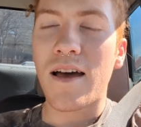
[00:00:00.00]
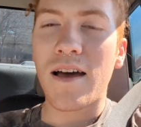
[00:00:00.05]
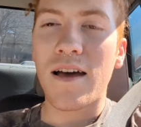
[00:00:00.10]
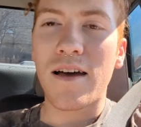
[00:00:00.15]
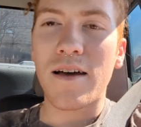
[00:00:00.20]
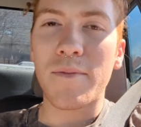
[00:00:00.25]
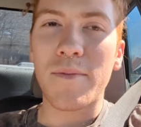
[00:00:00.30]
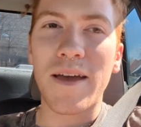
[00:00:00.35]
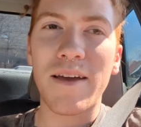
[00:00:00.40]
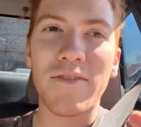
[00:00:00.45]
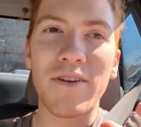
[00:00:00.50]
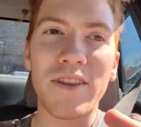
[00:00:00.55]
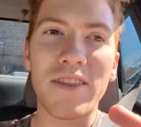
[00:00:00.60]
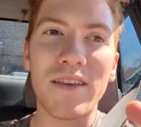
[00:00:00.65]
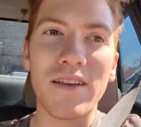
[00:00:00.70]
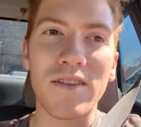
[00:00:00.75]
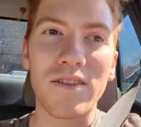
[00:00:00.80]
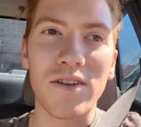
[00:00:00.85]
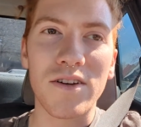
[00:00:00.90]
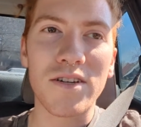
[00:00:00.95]

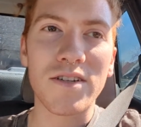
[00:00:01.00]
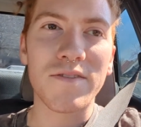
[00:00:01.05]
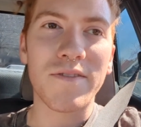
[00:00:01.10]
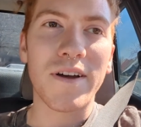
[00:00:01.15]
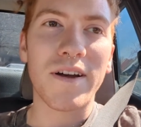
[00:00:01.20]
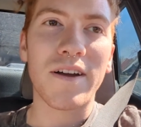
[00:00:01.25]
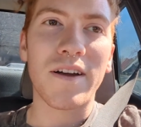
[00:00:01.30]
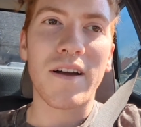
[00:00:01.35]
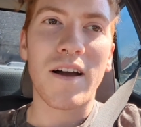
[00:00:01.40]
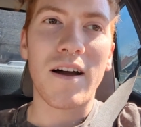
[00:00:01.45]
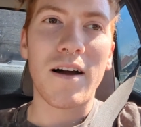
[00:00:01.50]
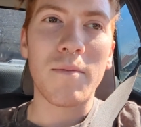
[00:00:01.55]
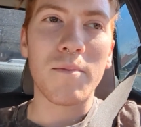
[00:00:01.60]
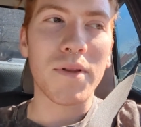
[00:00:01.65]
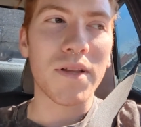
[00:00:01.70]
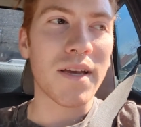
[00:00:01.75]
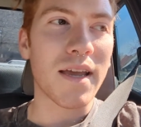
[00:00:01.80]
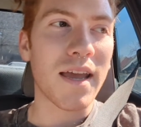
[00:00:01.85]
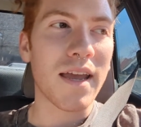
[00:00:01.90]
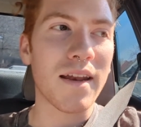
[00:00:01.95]
Everything looks very
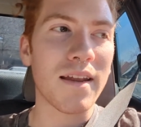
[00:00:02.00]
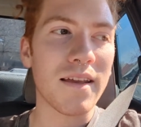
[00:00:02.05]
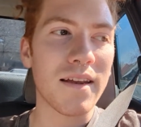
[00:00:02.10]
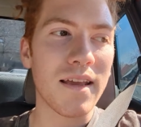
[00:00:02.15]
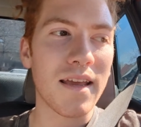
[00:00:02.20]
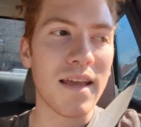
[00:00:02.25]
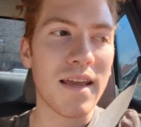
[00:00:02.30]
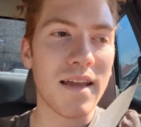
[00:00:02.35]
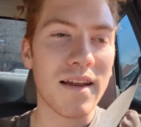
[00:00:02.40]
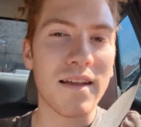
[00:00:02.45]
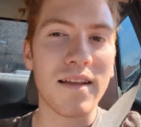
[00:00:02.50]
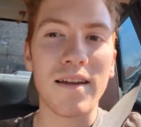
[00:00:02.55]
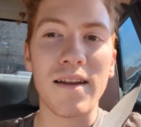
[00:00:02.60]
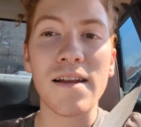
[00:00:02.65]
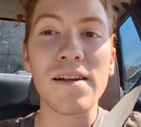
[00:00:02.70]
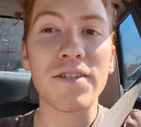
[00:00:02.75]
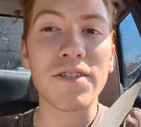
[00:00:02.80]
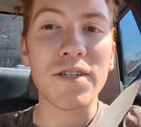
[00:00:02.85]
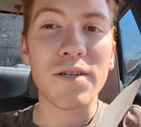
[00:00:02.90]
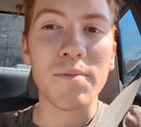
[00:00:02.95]
complicated in an
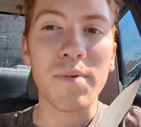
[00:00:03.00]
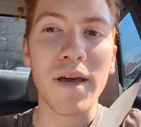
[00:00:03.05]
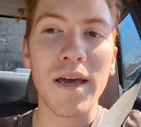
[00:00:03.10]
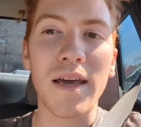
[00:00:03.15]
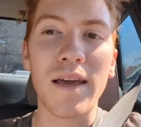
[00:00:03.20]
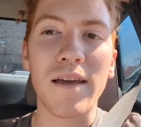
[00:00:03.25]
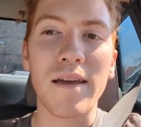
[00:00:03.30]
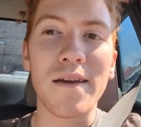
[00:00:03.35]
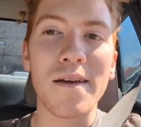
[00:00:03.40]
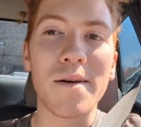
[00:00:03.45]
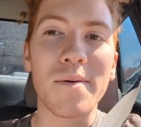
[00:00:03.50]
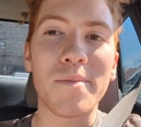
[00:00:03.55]
engine bay,